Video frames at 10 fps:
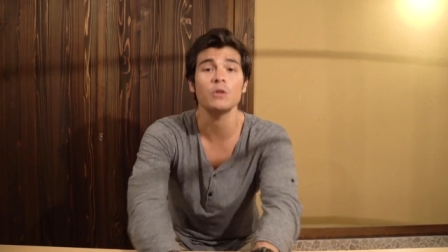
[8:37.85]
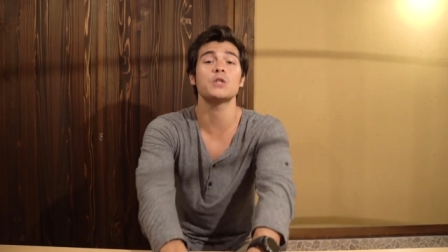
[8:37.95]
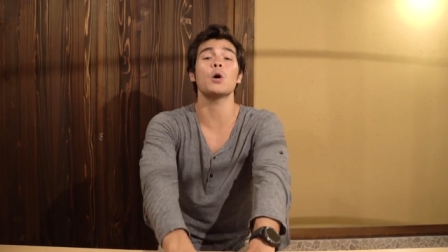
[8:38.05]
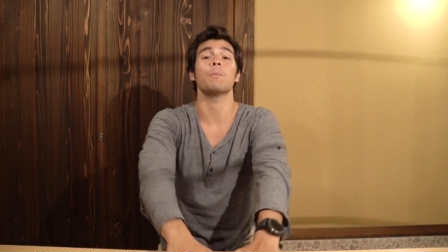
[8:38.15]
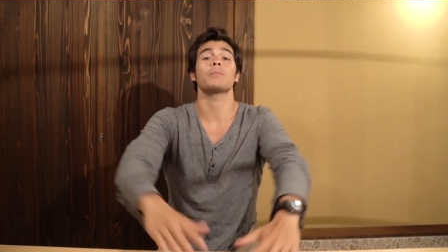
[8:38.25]

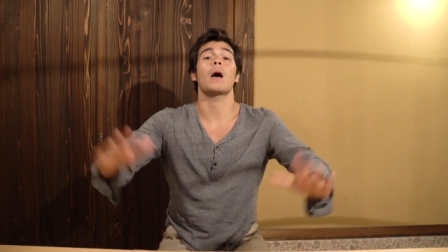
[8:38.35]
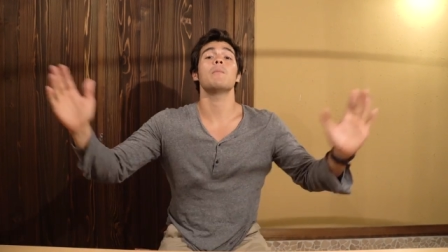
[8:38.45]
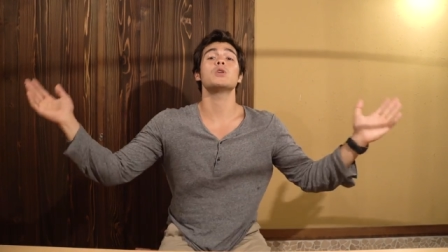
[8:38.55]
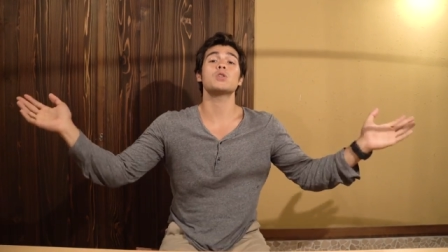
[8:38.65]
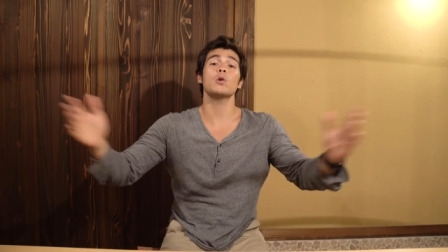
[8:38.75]
So I'm
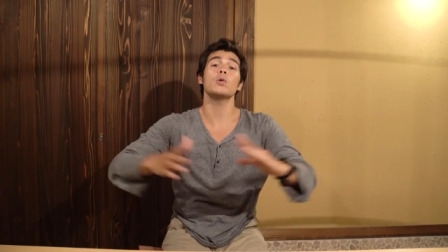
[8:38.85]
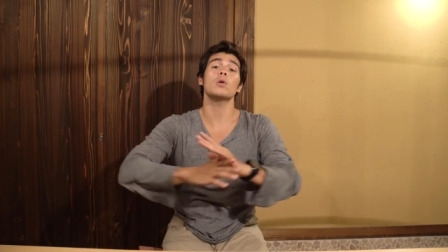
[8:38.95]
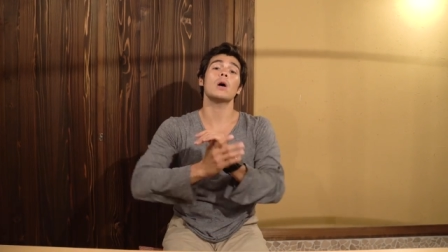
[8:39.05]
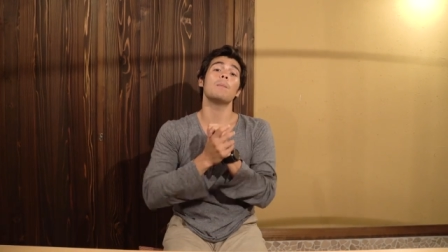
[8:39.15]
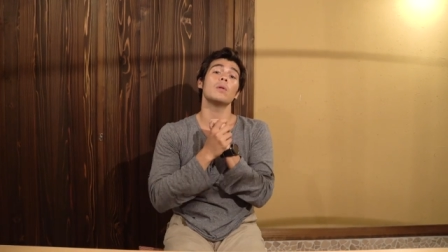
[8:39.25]
gonna show
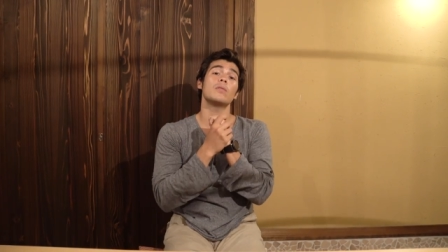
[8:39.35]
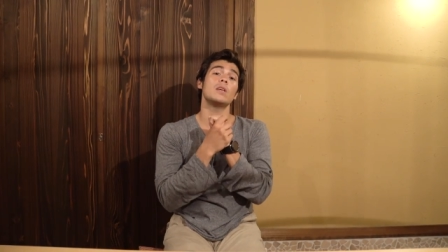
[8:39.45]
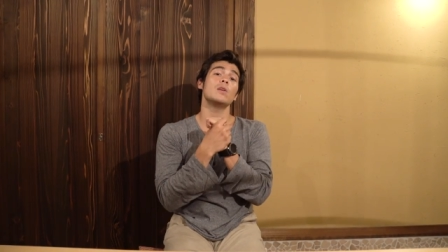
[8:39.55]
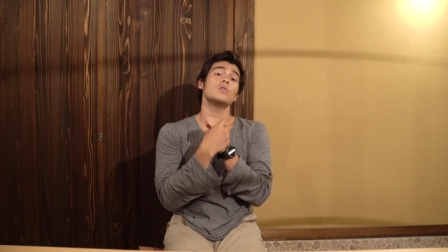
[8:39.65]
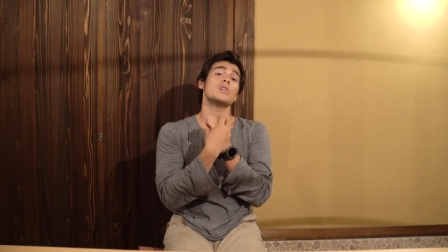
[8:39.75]
you a couple of
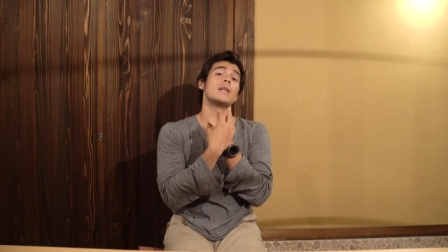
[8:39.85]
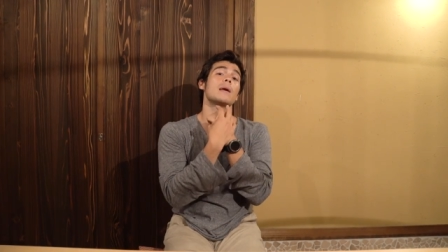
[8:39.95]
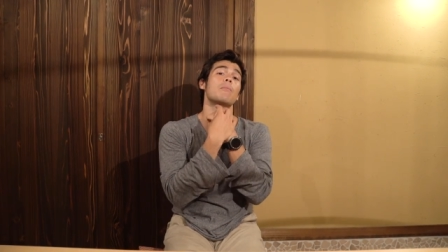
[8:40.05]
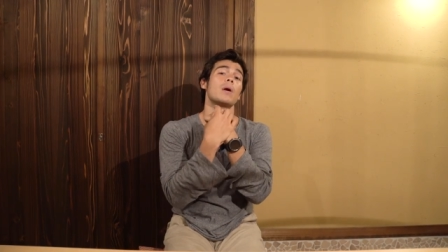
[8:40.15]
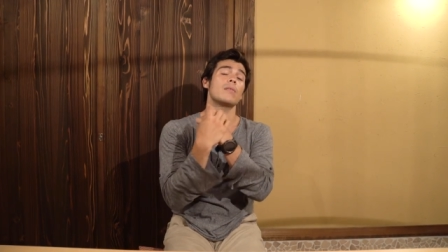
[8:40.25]

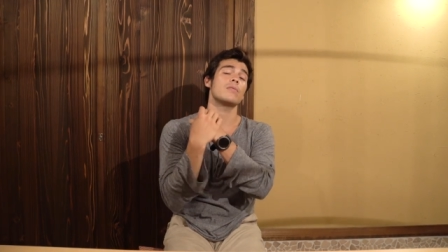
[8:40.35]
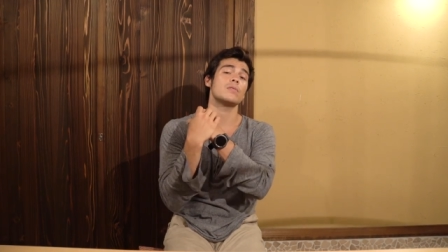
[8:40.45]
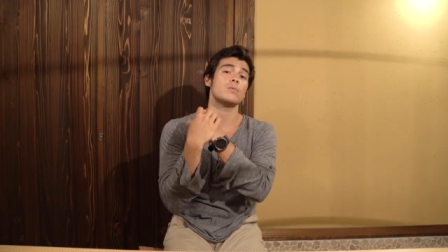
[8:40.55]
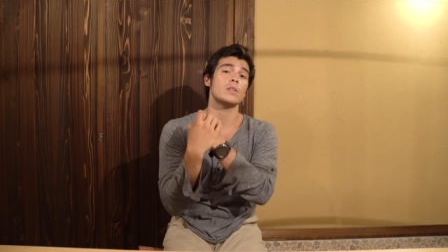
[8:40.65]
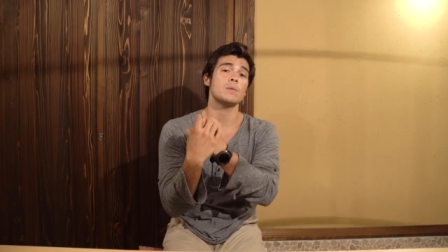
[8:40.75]
ketogenic
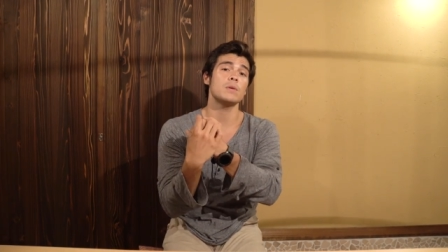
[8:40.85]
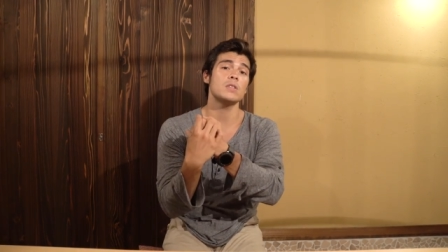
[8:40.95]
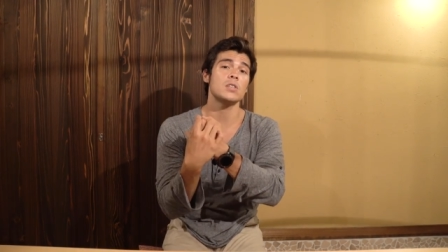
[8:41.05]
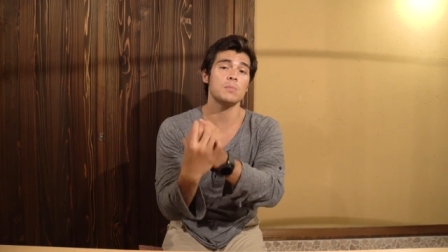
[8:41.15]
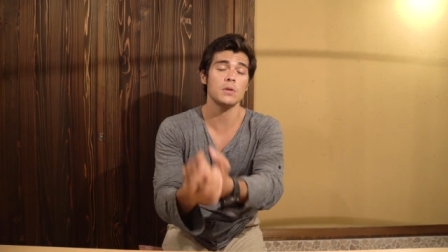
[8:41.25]
breakfast
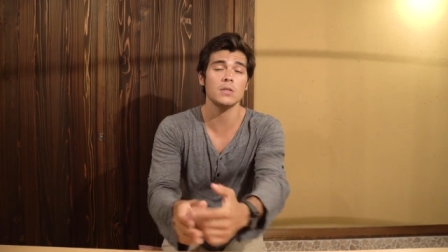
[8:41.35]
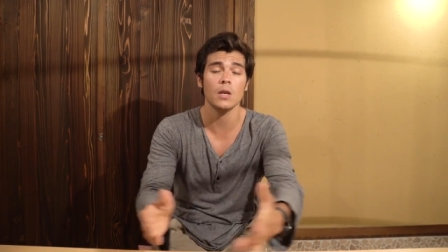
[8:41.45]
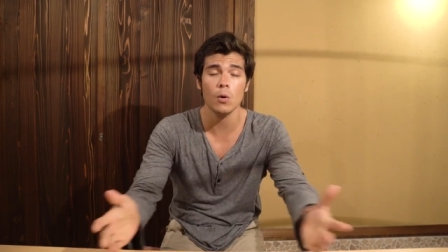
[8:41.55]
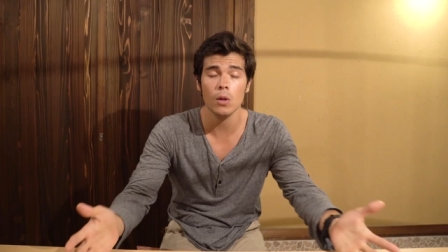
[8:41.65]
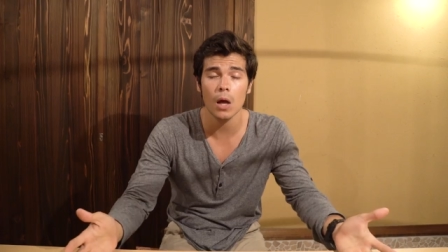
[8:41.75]
recipes just because I
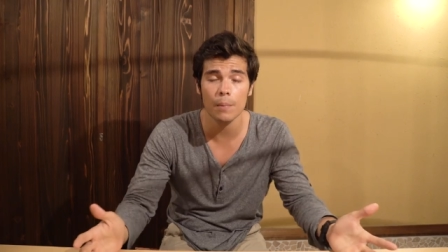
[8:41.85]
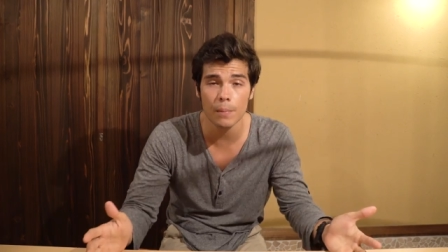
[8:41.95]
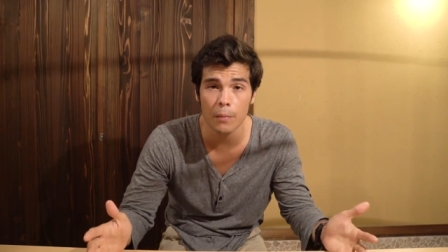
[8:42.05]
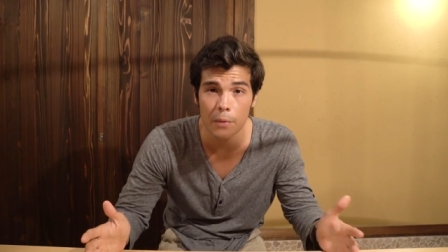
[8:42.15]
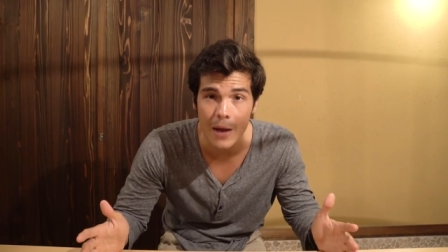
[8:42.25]
know a lot of
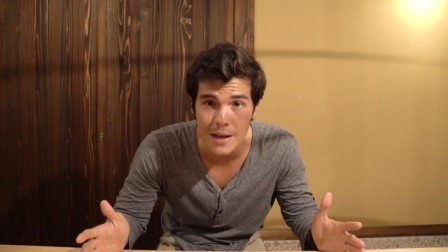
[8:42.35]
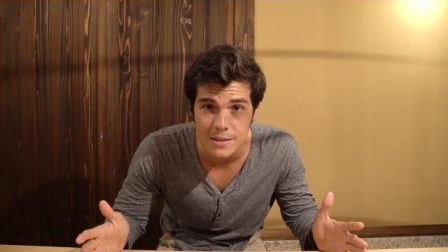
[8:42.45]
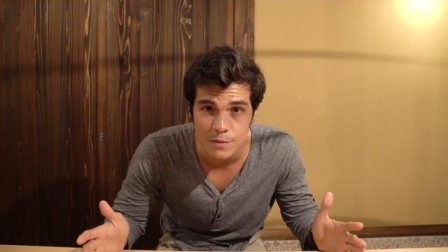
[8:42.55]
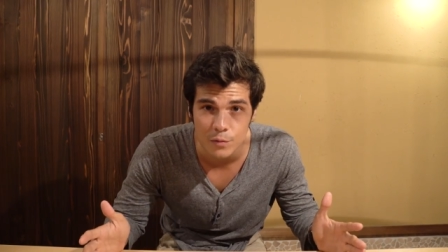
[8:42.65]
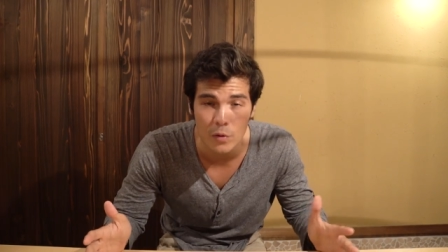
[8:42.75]
people have been
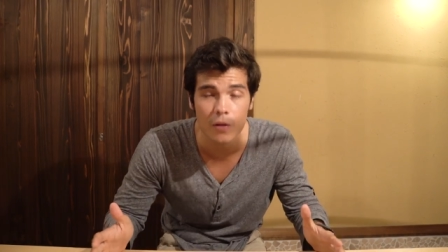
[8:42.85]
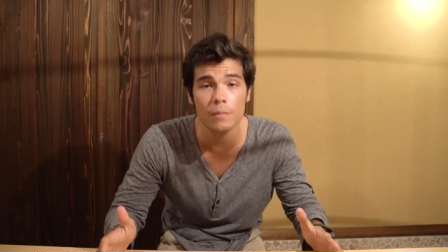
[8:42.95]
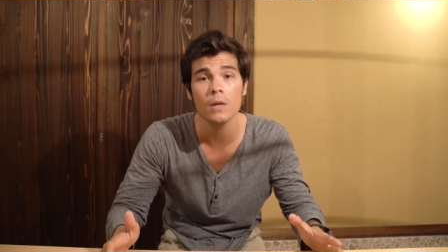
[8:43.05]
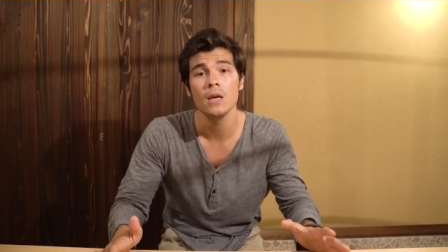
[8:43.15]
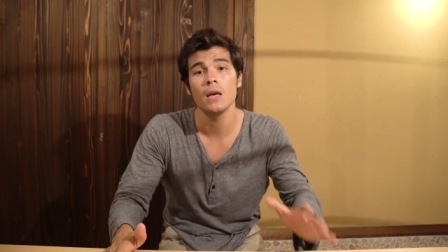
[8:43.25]
asking for them.